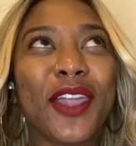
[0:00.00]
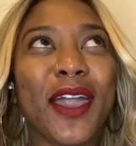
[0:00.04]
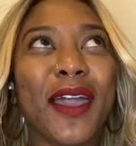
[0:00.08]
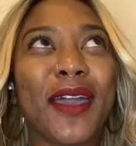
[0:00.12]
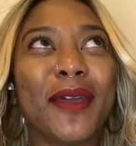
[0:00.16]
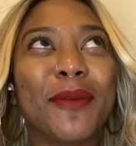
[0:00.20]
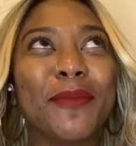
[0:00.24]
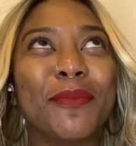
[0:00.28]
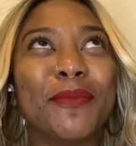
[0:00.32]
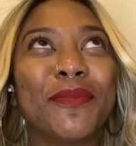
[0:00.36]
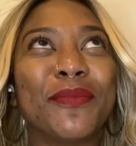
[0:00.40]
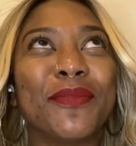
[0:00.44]

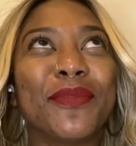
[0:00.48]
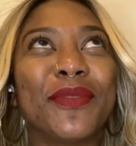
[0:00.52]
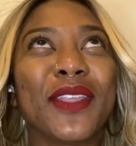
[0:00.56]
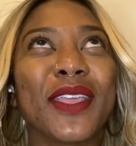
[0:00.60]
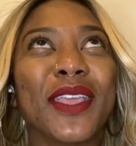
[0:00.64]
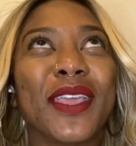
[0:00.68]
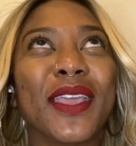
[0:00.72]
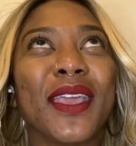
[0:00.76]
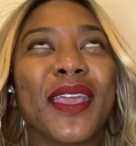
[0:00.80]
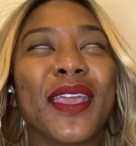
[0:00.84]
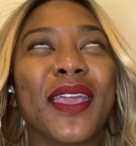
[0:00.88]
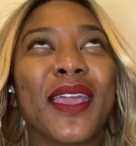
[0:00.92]
um,
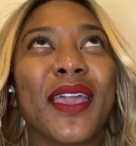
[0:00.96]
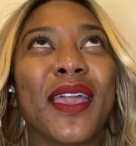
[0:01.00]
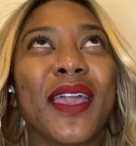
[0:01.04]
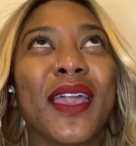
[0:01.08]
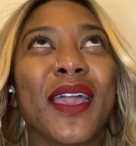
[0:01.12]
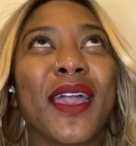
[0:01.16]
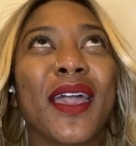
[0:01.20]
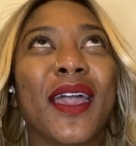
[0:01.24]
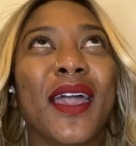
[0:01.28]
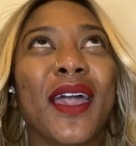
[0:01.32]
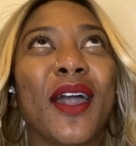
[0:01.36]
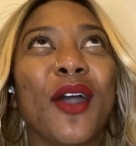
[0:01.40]

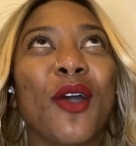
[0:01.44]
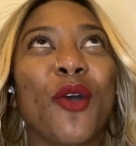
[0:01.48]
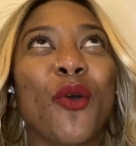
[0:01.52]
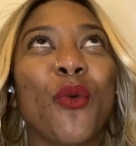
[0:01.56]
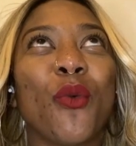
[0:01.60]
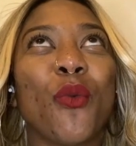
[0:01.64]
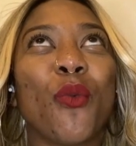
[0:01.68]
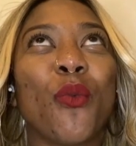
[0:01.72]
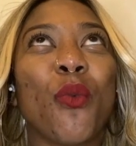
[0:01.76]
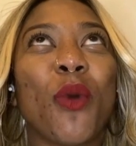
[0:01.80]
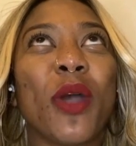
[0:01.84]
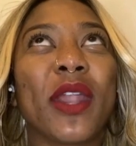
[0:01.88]

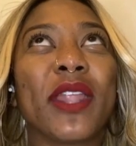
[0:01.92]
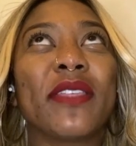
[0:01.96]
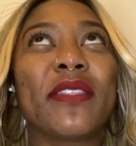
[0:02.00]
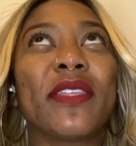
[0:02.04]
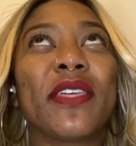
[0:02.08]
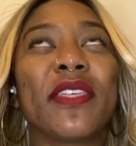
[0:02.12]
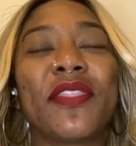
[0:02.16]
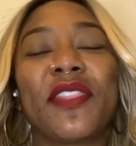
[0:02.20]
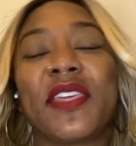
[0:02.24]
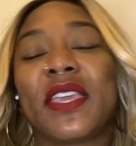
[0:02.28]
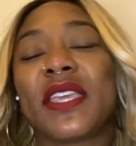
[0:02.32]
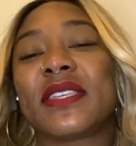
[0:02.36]
one of
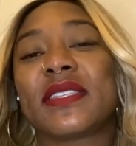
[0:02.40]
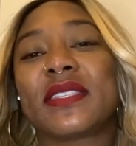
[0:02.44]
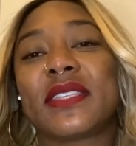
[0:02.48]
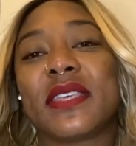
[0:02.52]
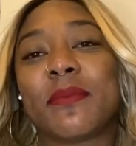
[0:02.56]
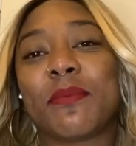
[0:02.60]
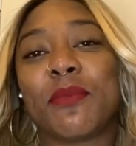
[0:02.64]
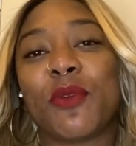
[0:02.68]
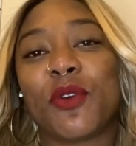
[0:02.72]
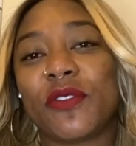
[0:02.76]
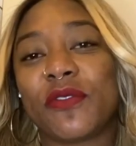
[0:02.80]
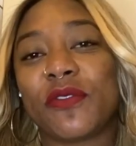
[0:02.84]
the things
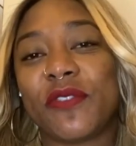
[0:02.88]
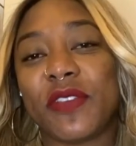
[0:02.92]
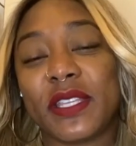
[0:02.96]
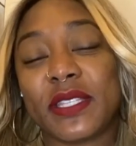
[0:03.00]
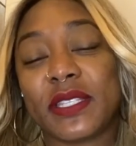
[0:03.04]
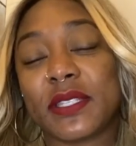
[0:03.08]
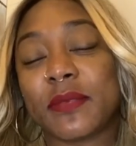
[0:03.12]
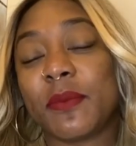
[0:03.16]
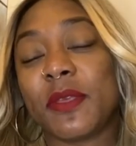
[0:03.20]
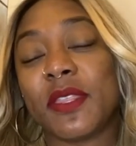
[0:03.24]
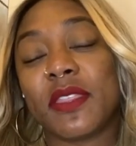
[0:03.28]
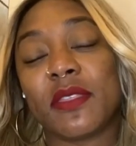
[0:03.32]
that
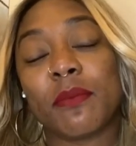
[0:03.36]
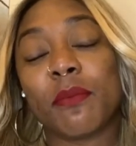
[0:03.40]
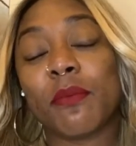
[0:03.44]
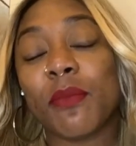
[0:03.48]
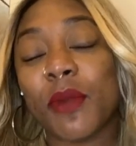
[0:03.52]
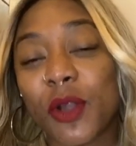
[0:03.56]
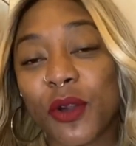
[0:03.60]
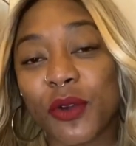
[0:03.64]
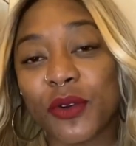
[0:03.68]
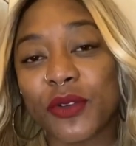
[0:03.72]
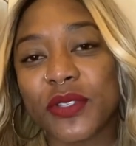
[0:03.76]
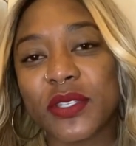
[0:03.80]
motivates me the
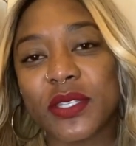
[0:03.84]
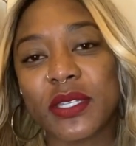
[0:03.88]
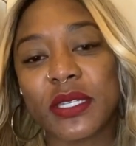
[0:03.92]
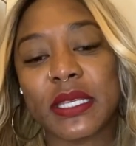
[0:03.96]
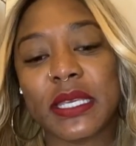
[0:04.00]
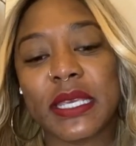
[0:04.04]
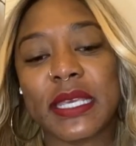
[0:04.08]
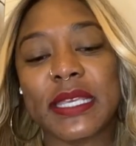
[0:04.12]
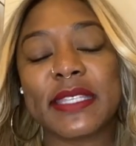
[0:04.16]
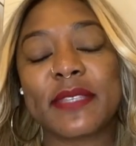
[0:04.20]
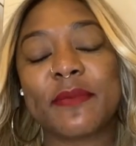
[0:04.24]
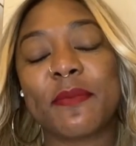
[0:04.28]
most
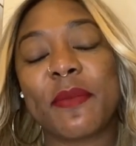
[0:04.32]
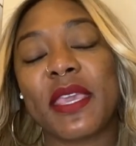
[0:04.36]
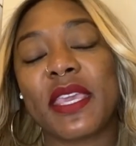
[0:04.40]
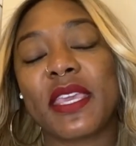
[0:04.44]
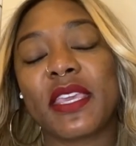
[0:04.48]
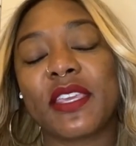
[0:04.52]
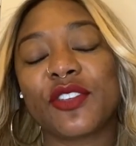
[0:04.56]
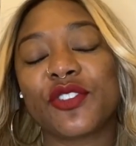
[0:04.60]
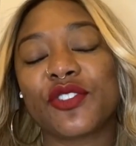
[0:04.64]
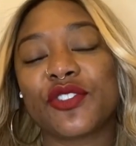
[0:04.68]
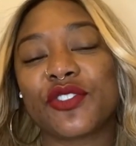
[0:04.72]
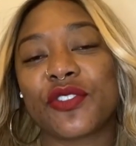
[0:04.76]
is
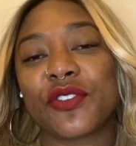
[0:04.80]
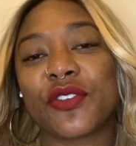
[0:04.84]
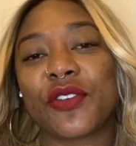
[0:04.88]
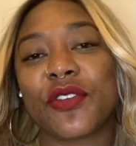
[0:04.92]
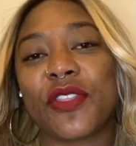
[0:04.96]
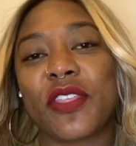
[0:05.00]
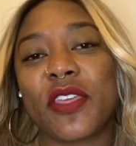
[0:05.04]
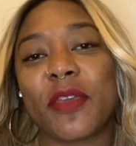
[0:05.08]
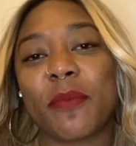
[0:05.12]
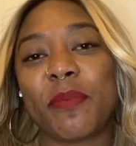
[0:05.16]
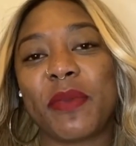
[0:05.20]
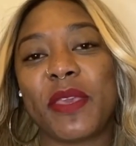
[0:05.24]
making sure
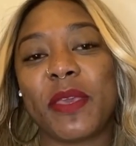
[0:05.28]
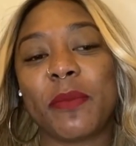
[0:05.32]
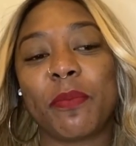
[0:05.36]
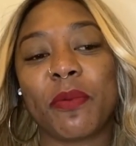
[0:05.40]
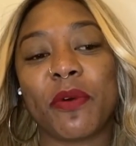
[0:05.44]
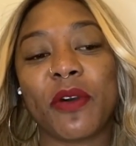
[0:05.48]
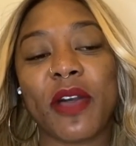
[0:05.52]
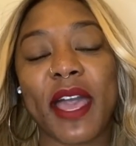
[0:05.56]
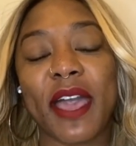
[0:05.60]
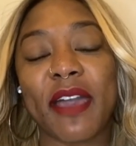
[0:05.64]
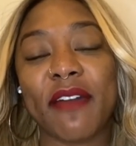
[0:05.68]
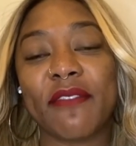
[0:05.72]
that
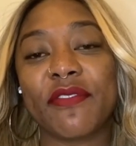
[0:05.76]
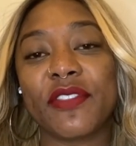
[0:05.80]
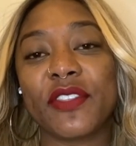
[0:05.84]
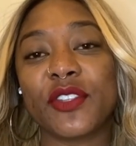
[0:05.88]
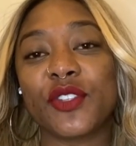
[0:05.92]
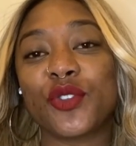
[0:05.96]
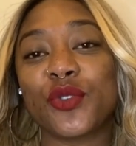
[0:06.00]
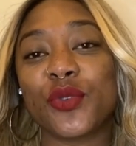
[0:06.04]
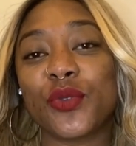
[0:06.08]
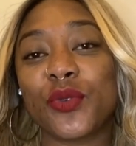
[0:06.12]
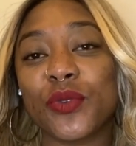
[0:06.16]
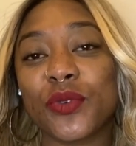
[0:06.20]
people have the
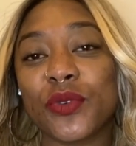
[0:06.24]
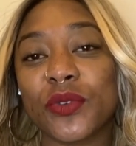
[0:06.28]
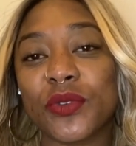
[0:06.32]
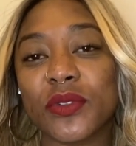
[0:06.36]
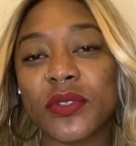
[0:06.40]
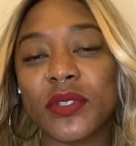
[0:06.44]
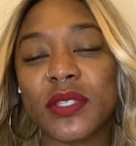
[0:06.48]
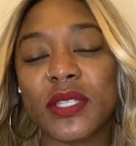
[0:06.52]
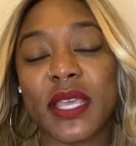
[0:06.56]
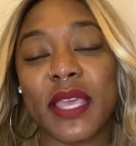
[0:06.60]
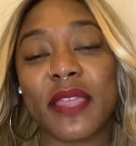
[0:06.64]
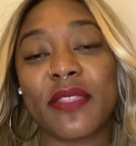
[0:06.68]

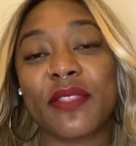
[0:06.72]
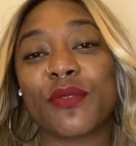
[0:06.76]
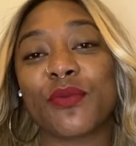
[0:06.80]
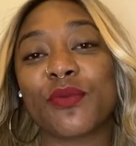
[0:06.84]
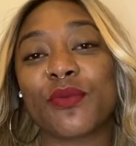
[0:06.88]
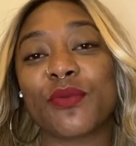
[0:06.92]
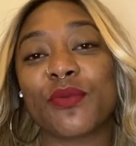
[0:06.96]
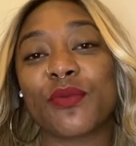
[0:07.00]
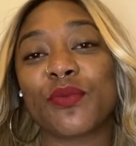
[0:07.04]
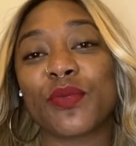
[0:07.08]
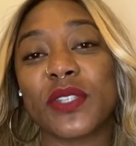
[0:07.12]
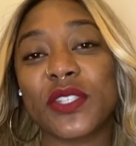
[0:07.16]
tools and the
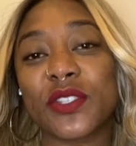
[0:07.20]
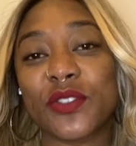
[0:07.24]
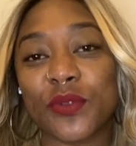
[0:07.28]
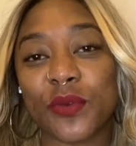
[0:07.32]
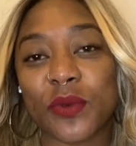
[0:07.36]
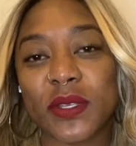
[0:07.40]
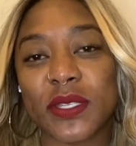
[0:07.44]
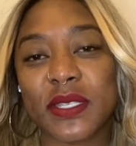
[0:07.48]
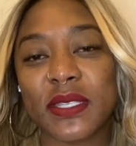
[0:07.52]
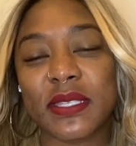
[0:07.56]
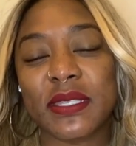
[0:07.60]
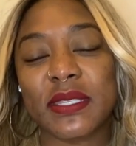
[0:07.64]

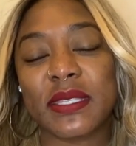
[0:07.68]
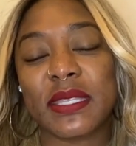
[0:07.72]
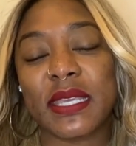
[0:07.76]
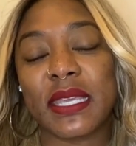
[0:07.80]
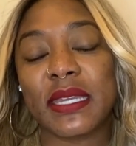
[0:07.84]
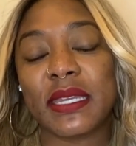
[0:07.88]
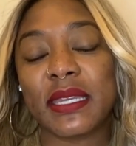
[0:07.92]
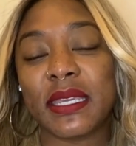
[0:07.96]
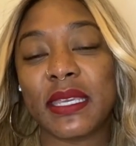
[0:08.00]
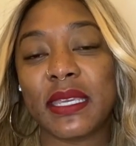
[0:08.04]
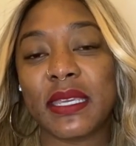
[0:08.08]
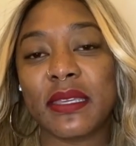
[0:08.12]
resources they
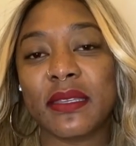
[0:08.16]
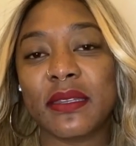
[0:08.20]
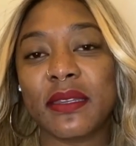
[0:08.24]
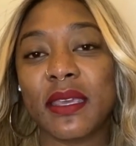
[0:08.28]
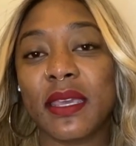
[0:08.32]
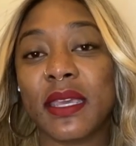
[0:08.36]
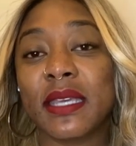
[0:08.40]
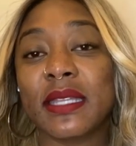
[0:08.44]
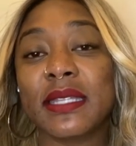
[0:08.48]
need